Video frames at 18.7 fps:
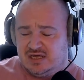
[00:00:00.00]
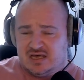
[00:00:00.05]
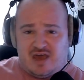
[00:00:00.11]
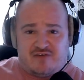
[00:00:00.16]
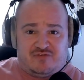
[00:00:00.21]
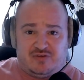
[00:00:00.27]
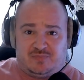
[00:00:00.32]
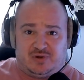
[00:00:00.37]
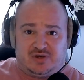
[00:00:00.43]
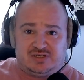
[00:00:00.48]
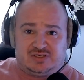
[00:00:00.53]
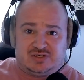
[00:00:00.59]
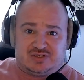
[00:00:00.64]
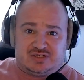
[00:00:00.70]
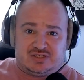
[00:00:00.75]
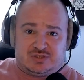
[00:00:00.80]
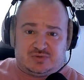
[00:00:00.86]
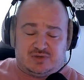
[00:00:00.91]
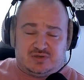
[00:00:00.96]
everybody does
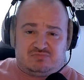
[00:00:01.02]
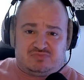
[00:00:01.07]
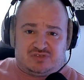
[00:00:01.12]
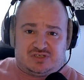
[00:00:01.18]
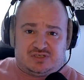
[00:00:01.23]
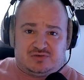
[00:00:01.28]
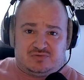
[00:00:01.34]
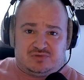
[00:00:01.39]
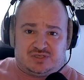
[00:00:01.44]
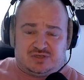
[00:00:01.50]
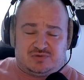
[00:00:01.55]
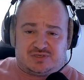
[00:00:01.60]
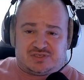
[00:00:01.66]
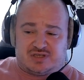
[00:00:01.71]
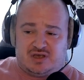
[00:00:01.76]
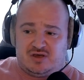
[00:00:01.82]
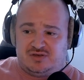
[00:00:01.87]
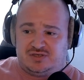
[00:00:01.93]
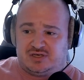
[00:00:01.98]
it to a
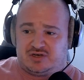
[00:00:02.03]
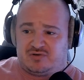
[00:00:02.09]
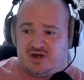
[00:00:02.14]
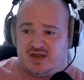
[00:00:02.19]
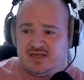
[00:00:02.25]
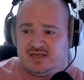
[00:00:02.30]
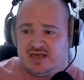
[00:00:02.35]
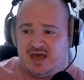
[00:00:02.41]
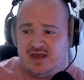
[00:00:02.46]
certain degree,